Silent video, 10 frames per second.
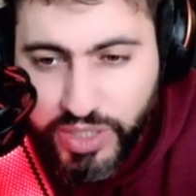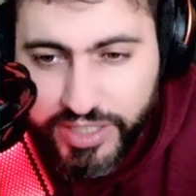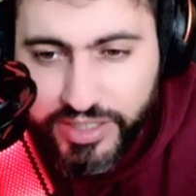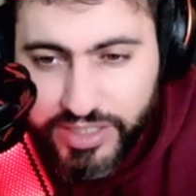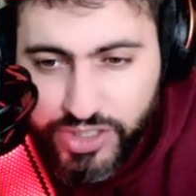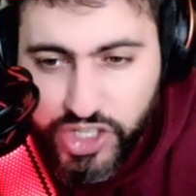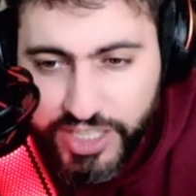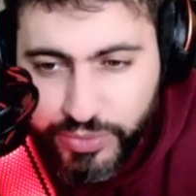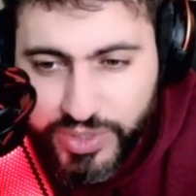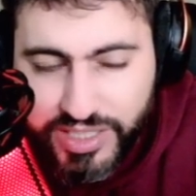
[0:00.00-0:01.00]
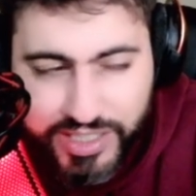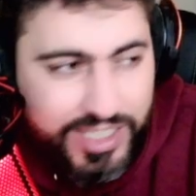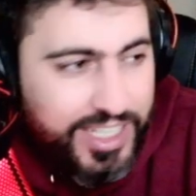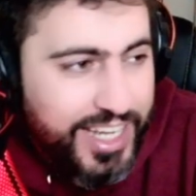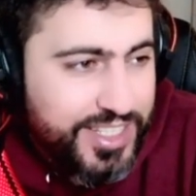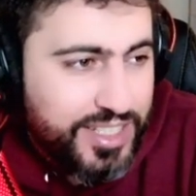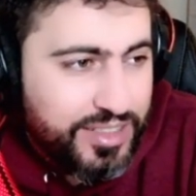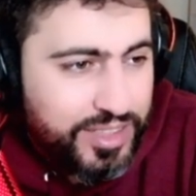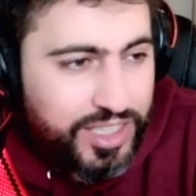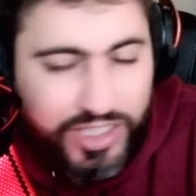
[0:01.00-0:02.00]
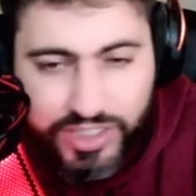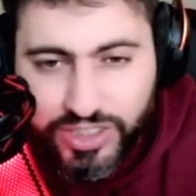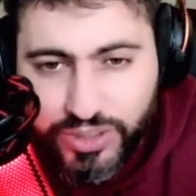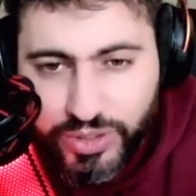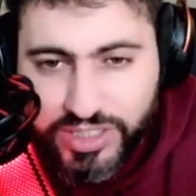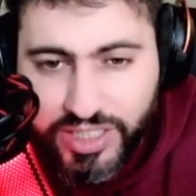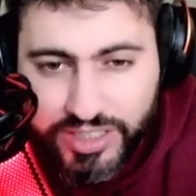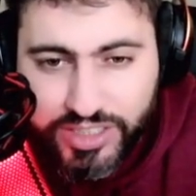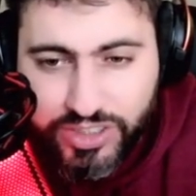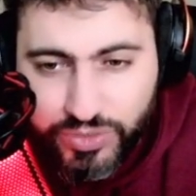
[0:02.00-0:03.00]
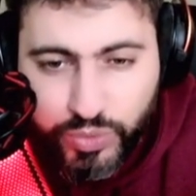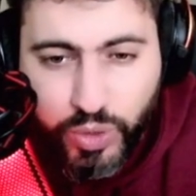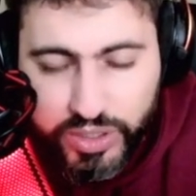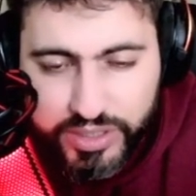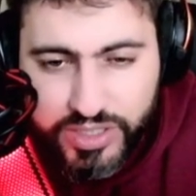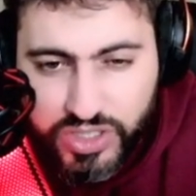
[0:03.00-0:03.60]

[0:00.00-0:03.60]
and then chat was like, Yasser, you literally wall it.